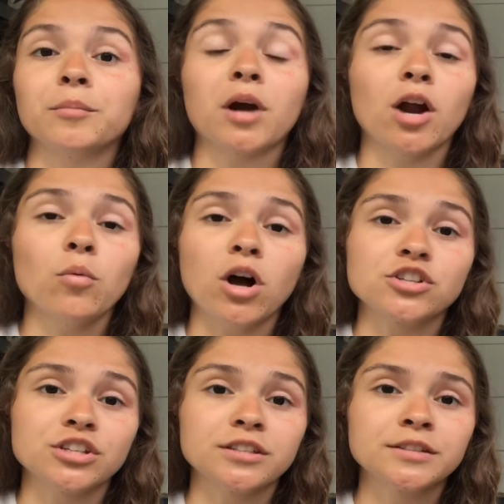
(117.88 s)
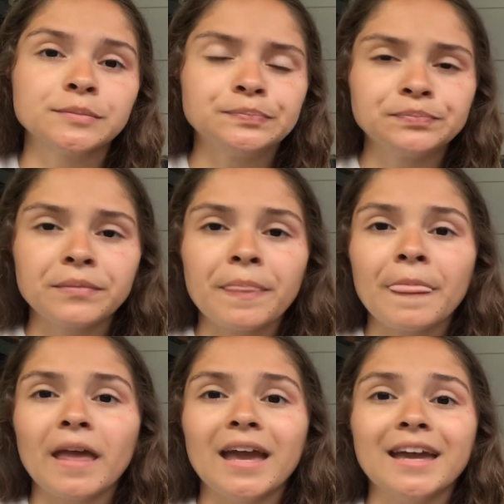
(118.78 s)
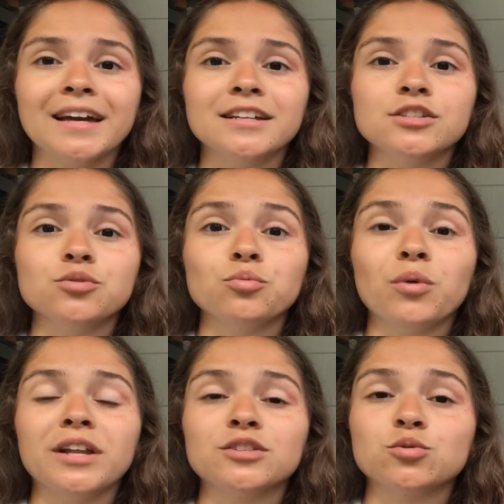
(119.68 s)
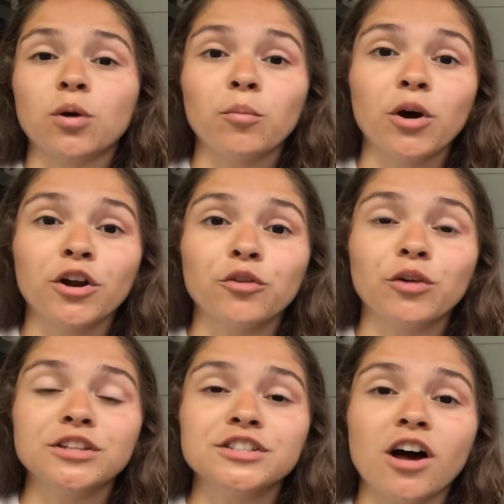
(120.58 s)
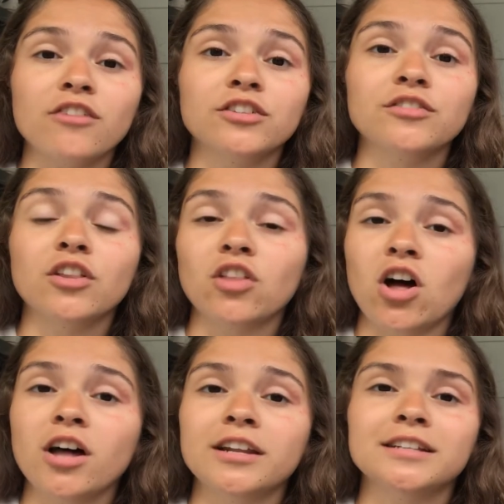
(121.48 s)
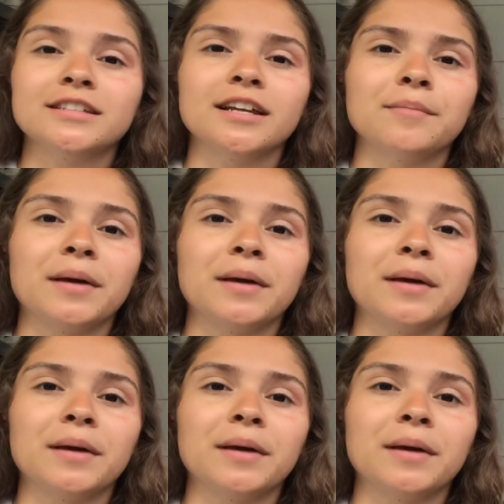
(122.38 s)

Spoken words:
car washes. And when stormwater runs off of the lawn, it's going to